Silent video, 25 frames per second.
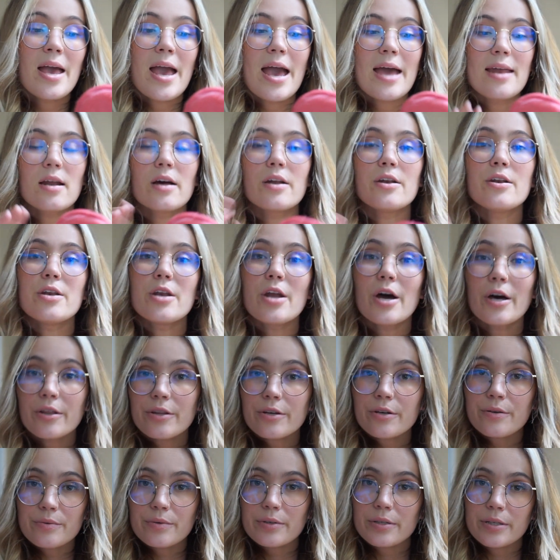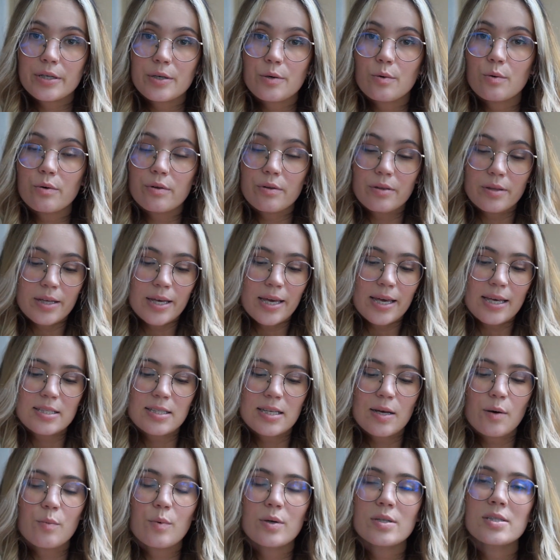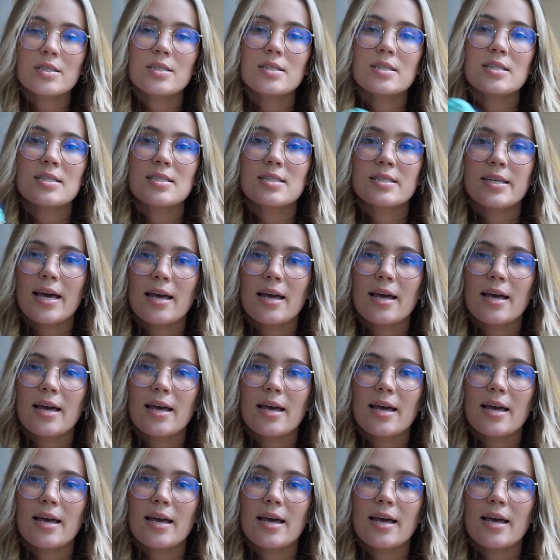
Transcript: And another really cool thing is that once these